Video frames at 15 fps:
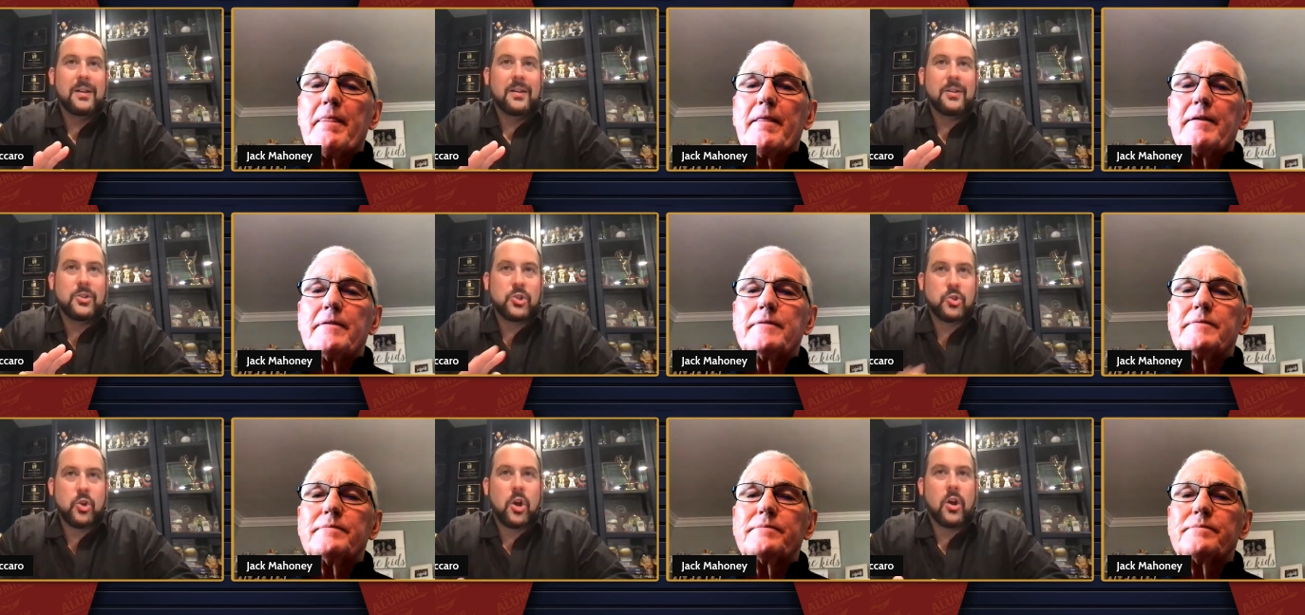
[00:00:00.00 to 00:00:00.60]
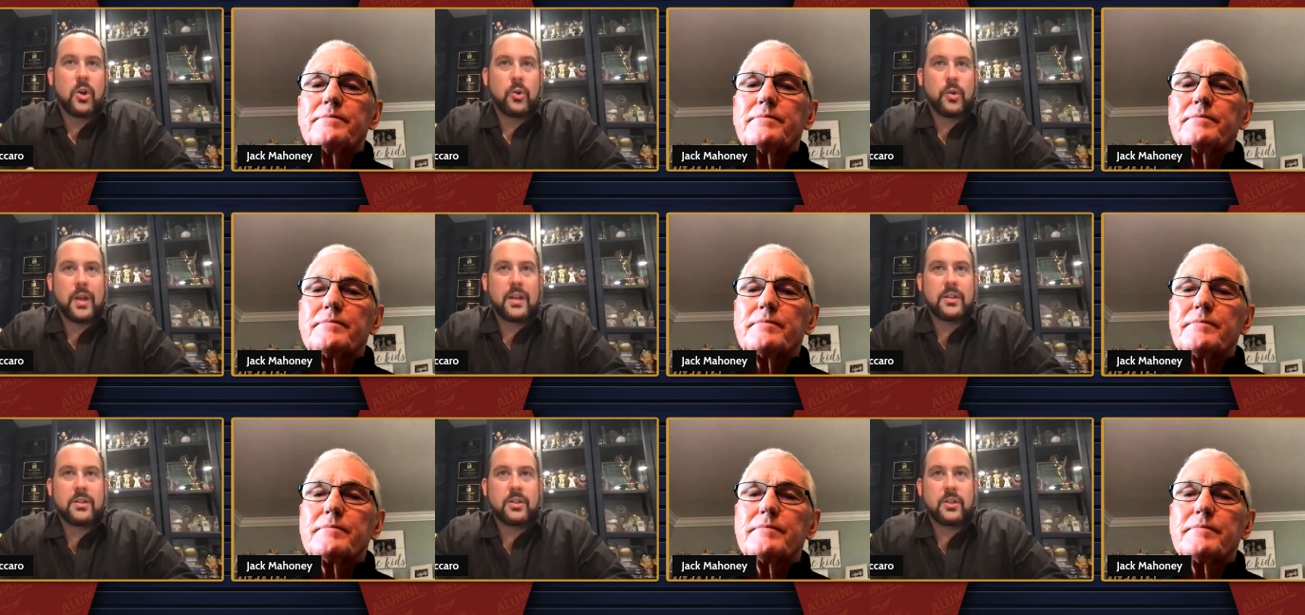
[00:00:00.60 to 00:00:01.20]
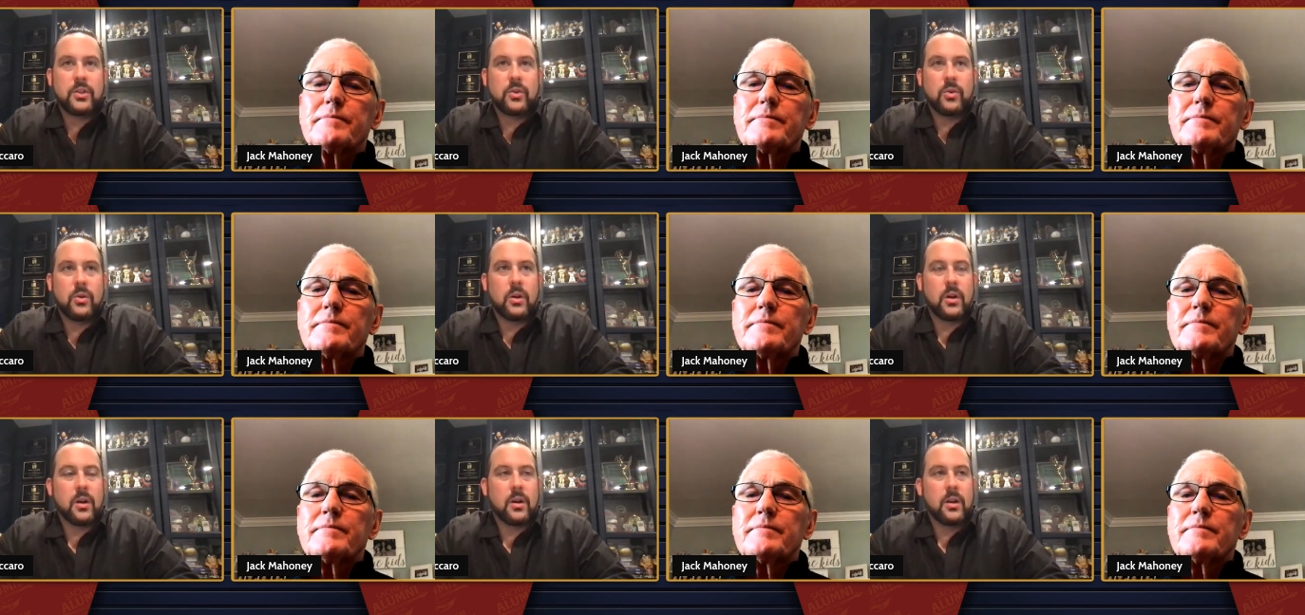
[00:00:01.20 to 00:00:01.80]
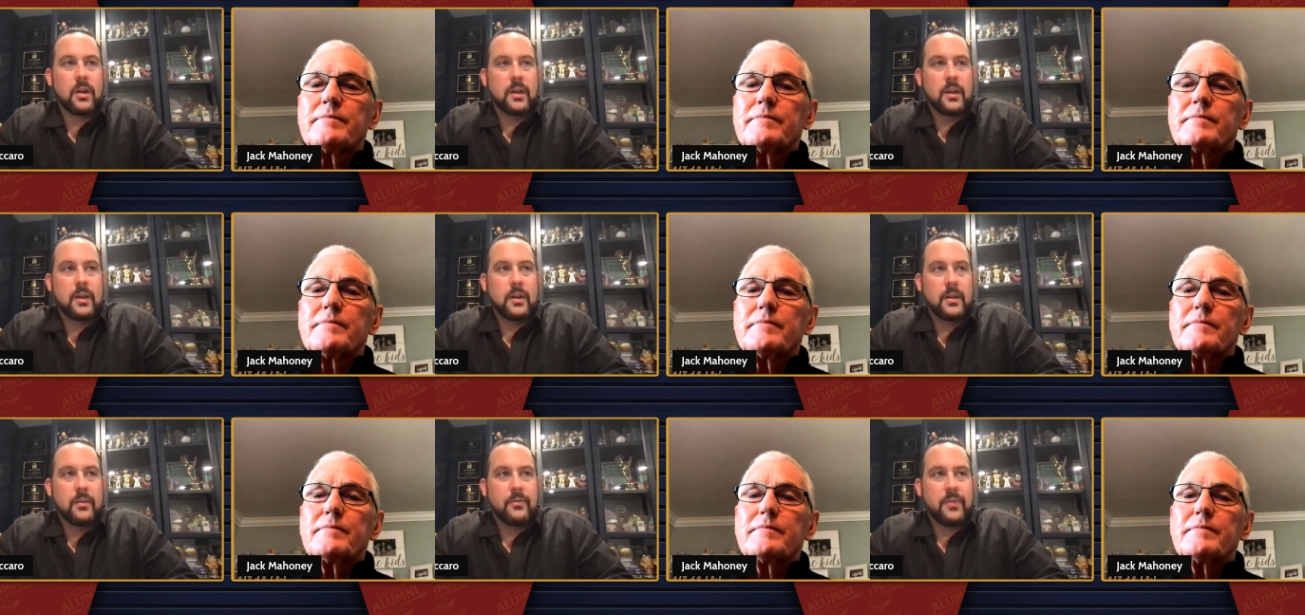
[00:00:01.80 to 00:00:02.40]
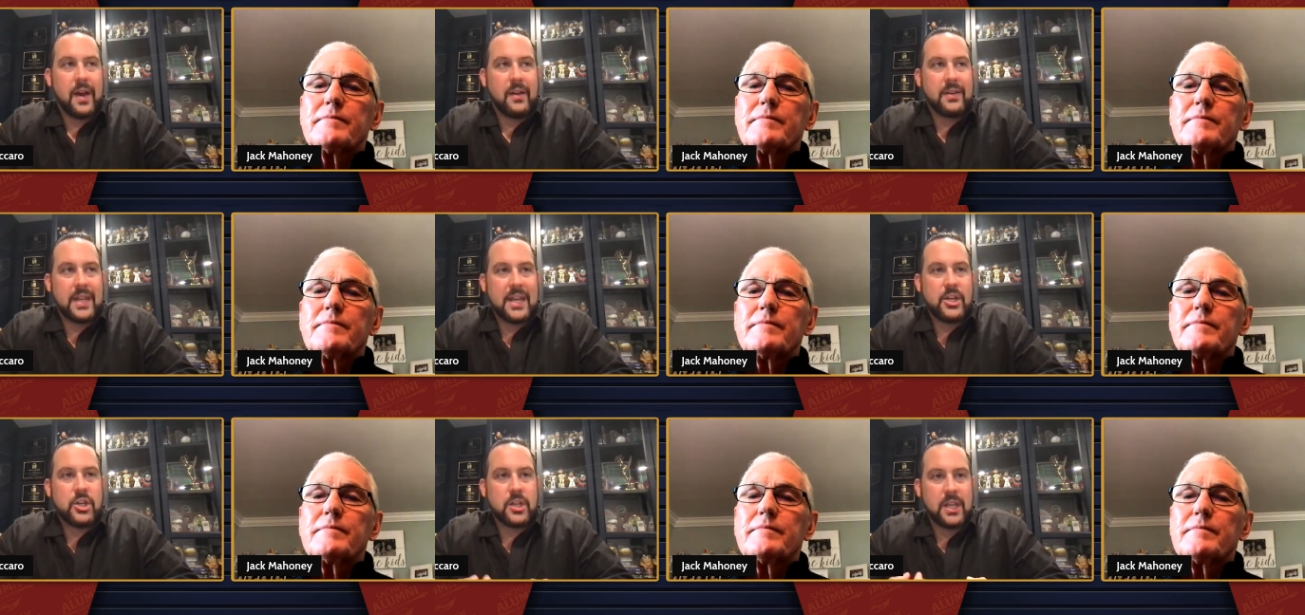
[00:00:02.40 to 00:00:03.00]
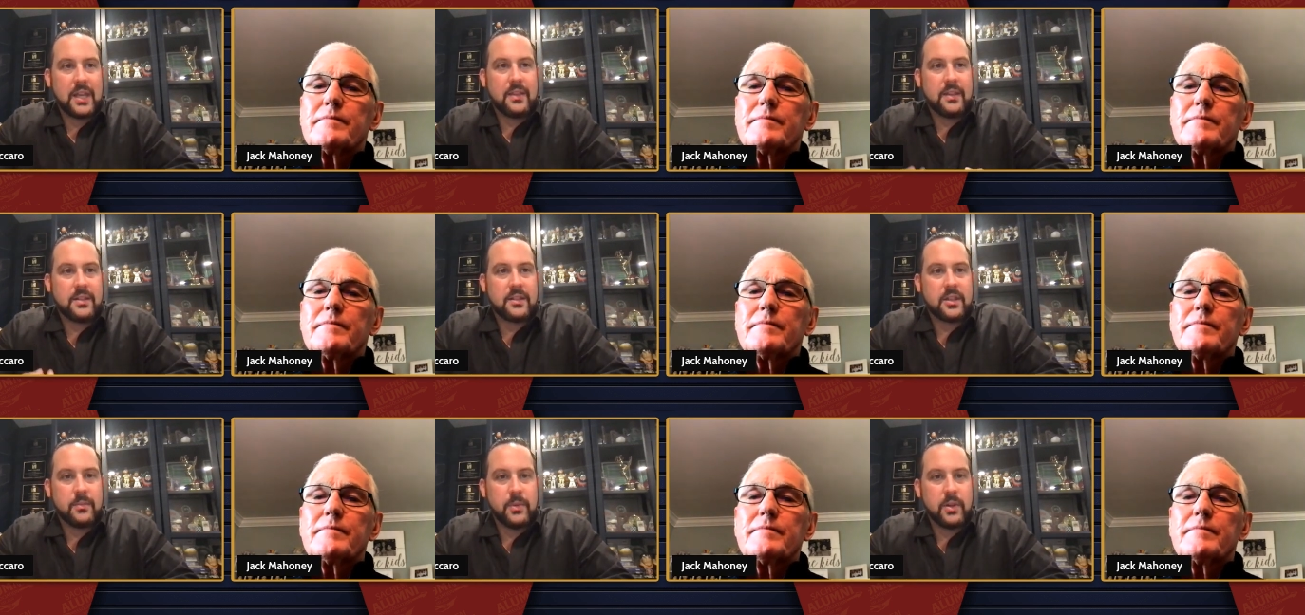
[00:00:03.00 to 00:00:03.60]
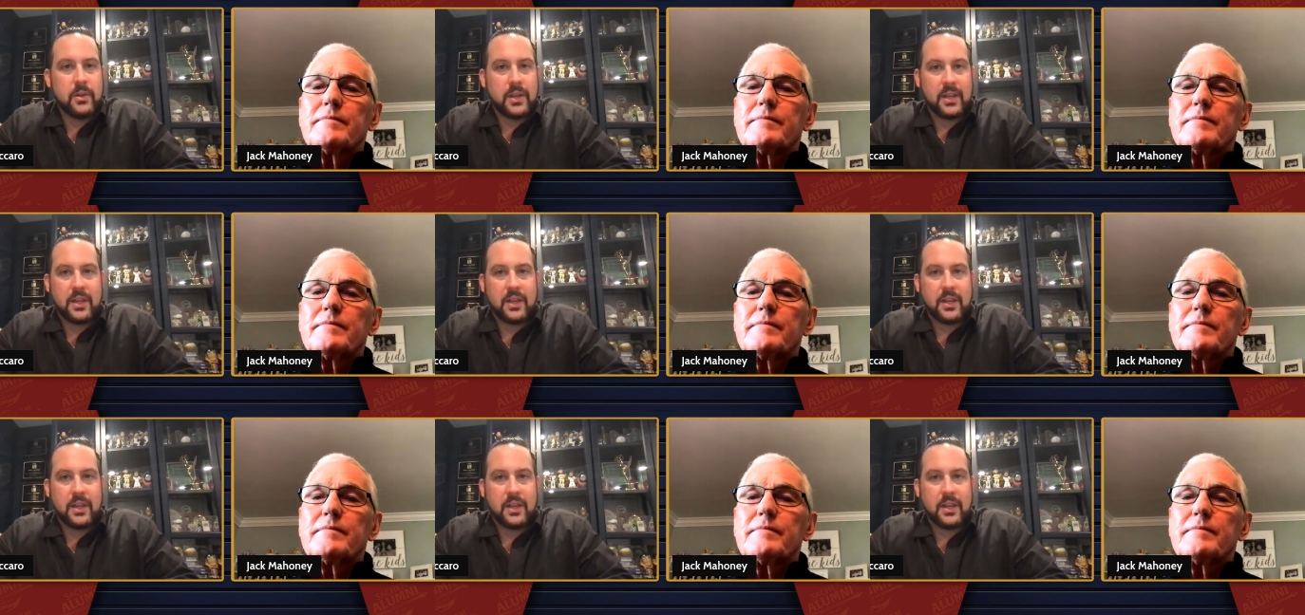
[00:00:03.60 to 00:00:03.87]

Speaker 1: strong credit to your foundation in this community.